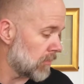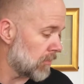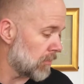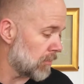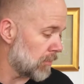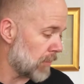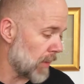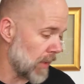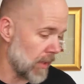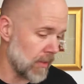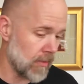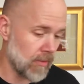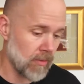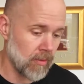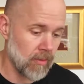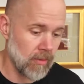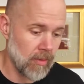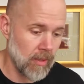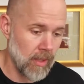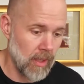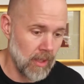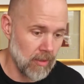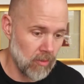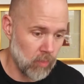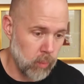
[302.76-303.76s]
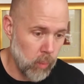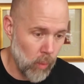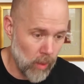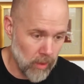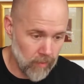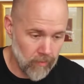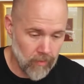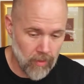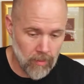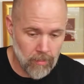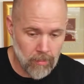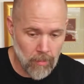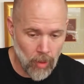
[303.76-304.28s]
but it's one
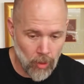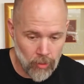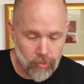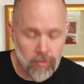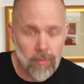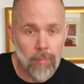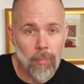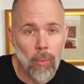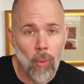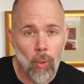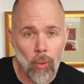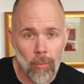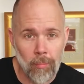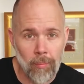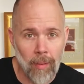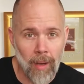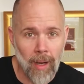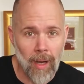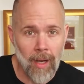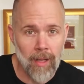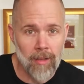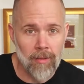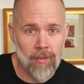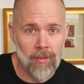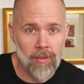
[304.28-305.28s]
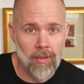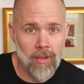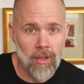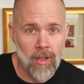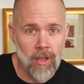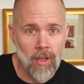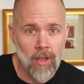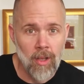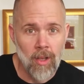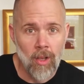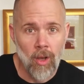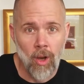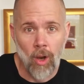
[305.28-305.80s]
of the most important parts
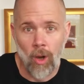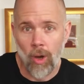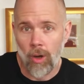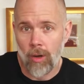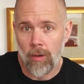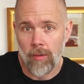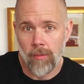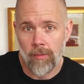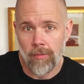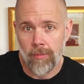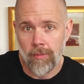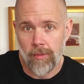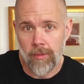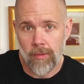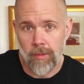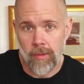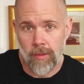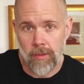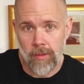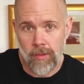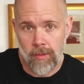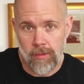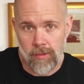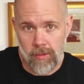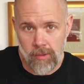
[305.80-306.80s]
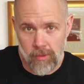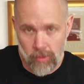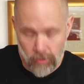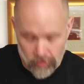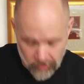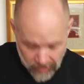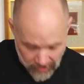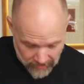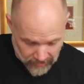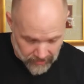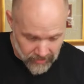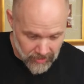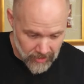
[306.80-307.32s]
of your
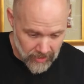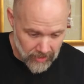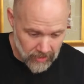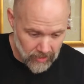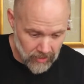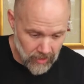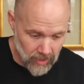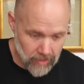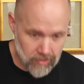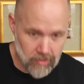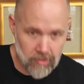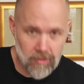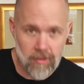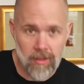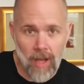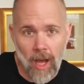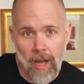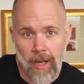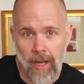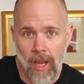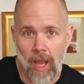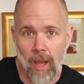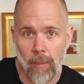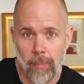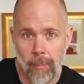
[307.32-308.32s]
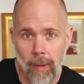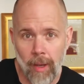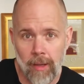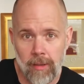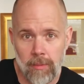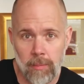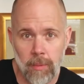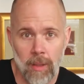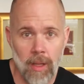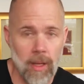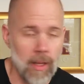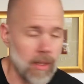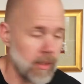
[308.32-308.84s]
technique as a starting out bass
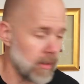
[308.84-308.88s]
player.